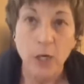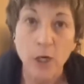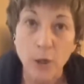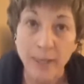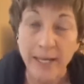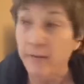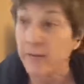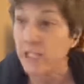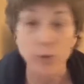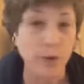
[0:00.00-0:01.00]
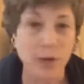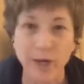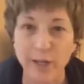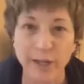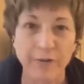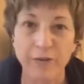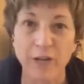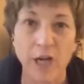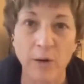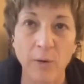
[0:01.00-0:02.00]
Coherence, you can call it
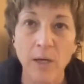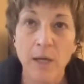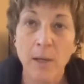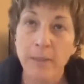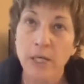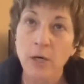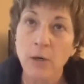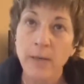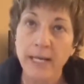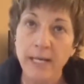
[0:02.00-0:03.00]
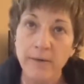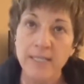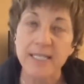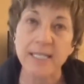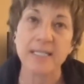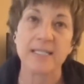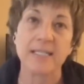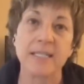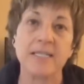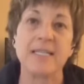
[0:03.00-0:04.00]
flow, but coherence is
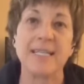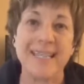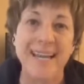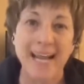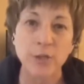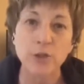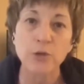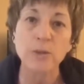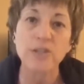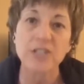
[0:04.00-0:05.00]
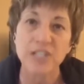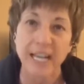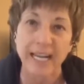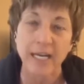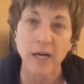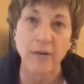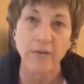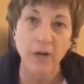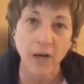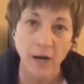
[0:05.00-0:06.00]
this natural state
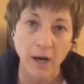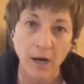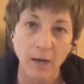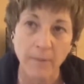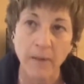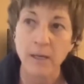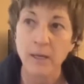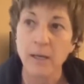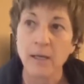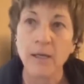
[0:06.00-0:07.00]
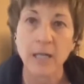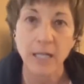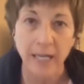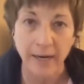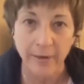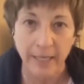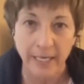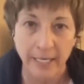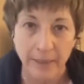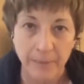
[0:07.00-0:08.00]
of calm clarity.